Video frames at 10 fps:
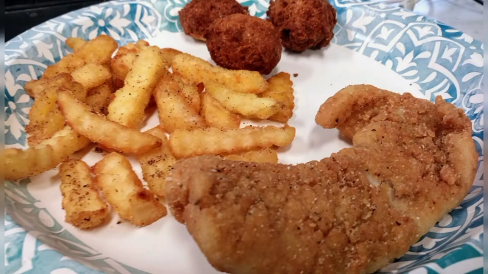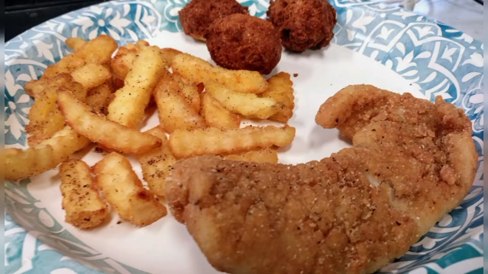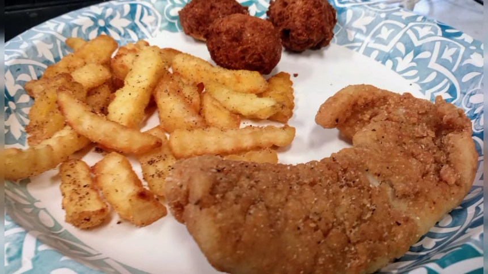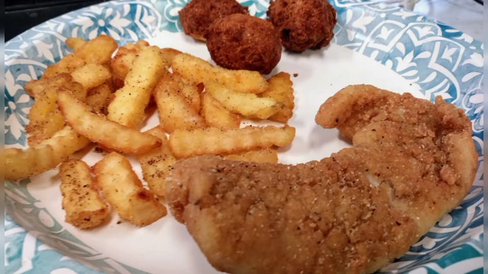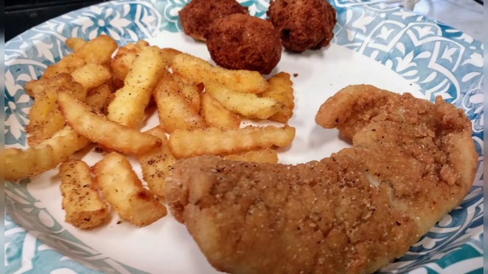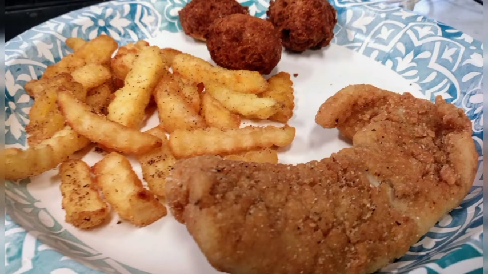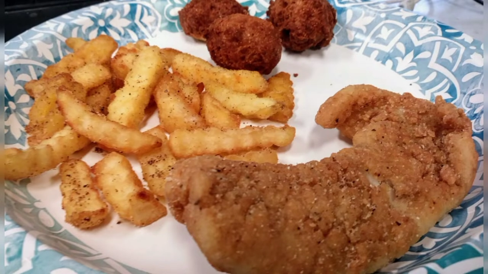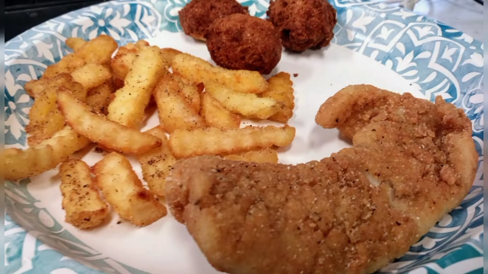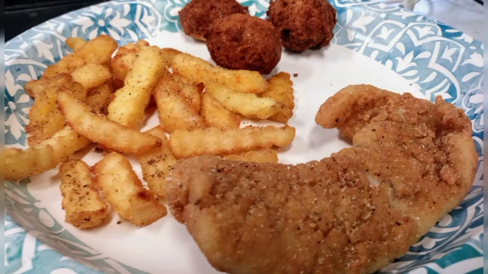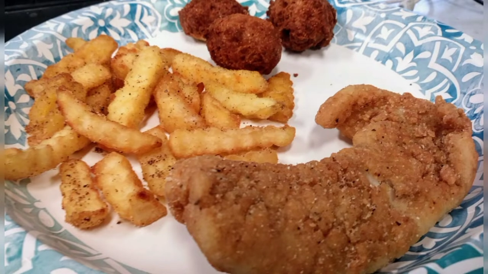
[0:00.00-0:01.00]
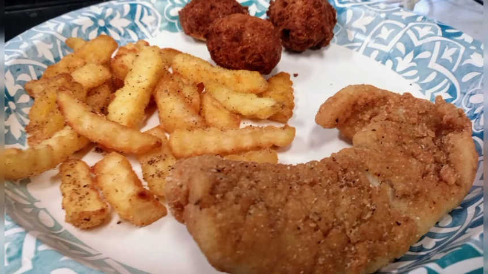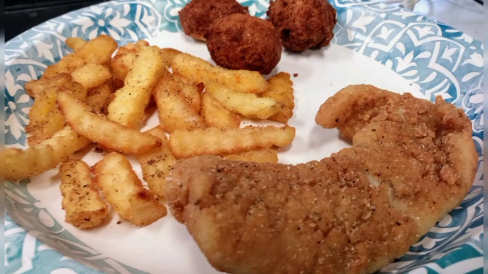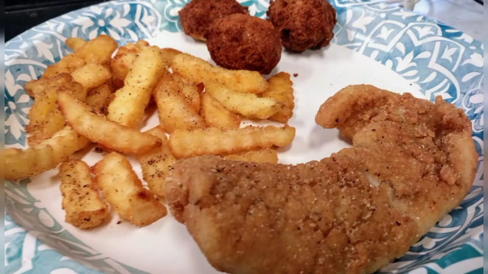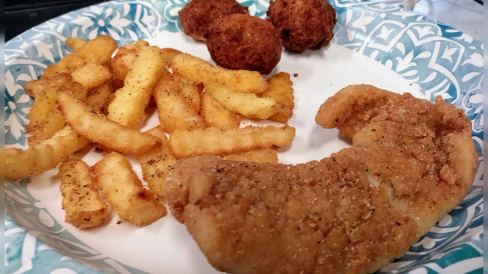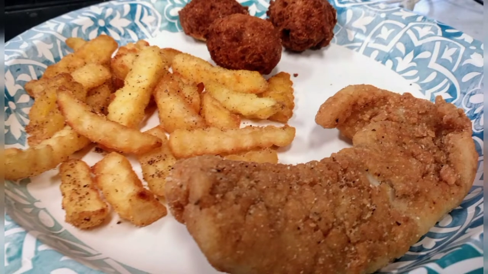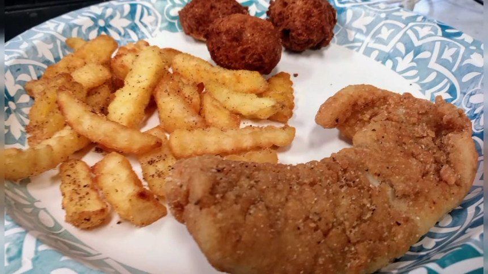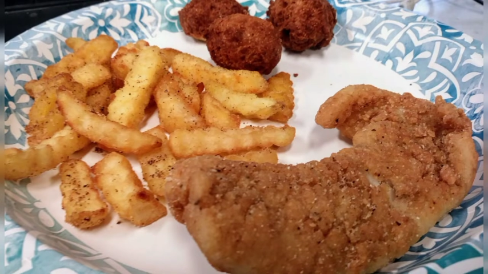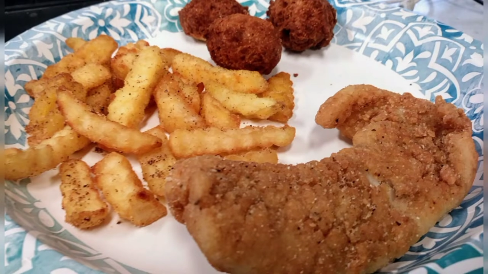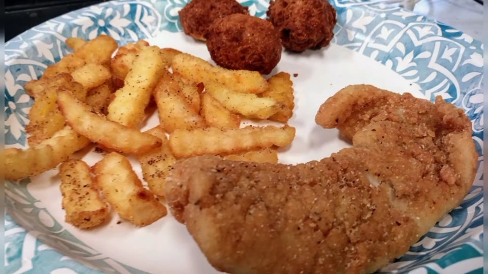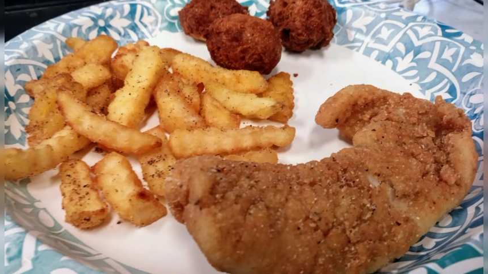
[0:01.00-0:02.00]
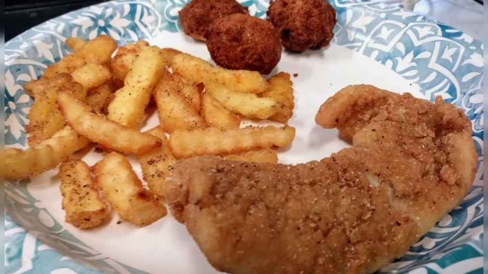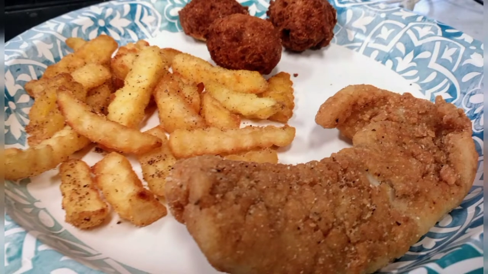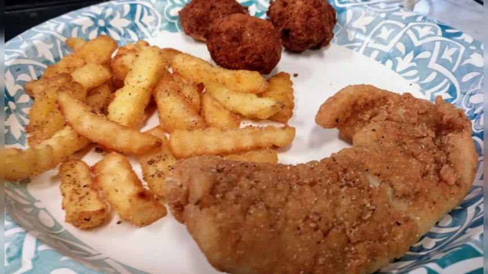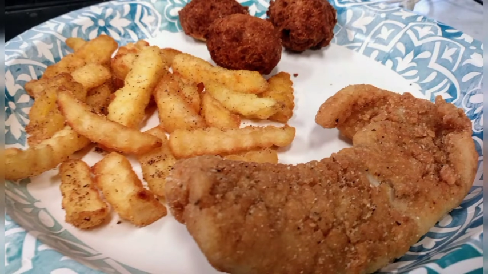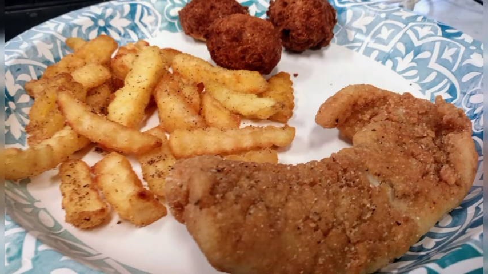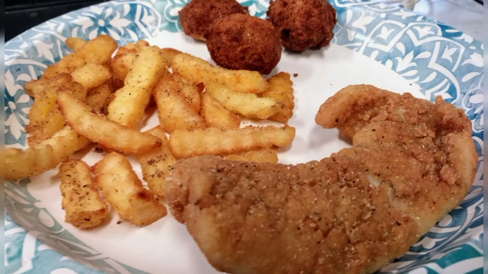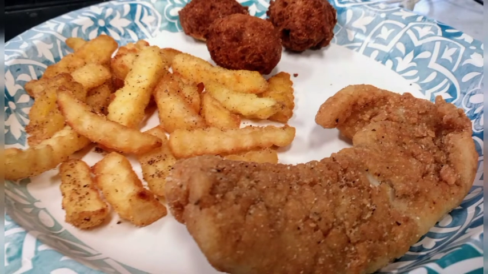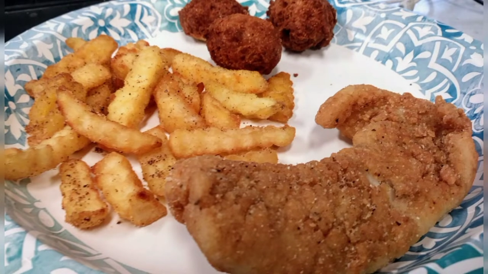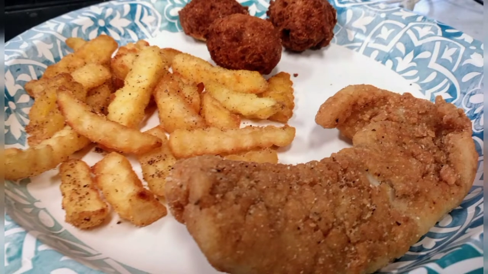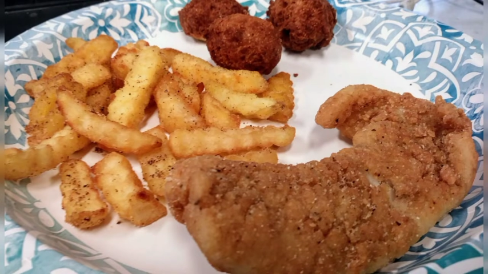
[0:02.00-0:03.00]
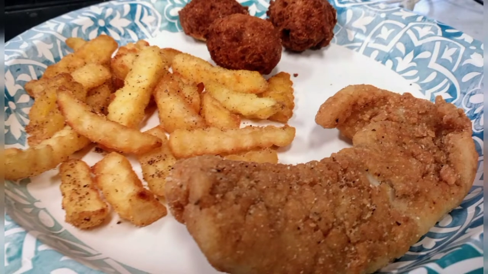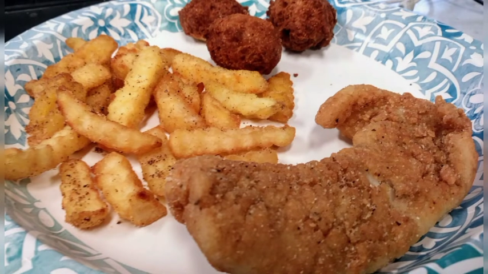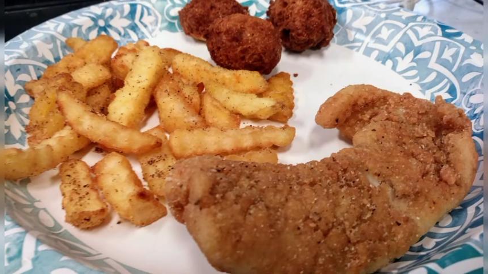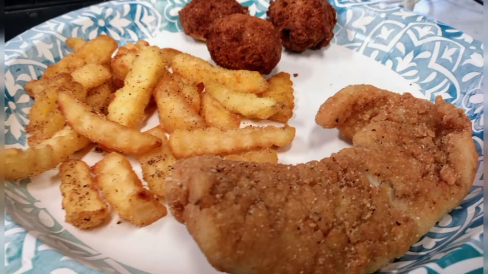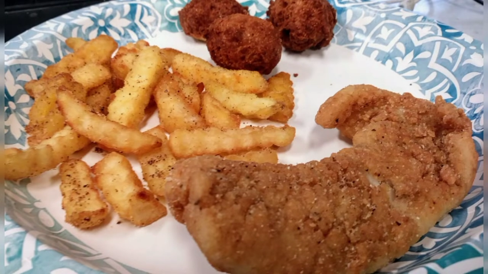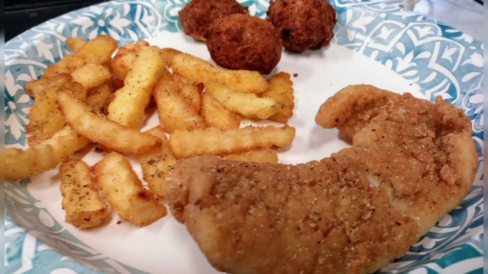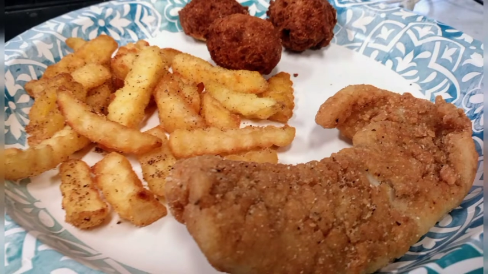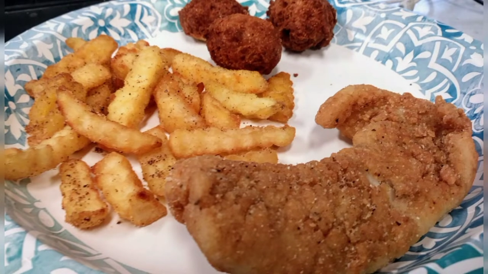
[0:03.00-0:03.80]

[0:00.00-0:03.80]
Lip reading: (no speaker visible)